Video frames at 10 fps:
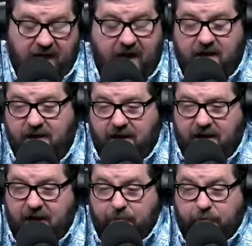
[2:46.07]
Yeah,
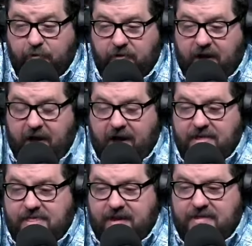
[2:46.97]
absolutely.
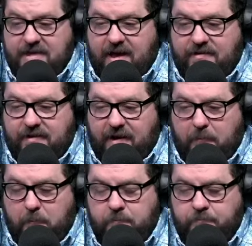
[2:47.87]
I think that